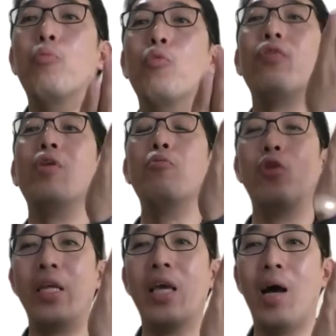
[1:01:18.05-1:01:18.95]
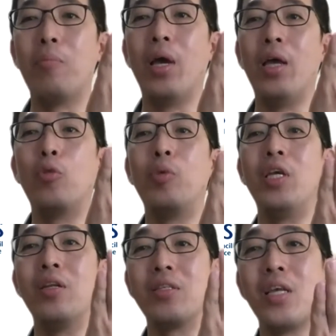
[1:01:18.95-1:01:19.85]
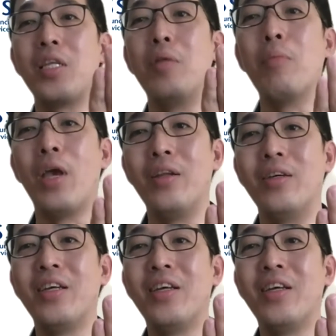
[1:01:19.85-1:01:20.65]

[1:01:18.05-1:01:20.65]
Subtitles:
move him really up and to be in a sustained manner,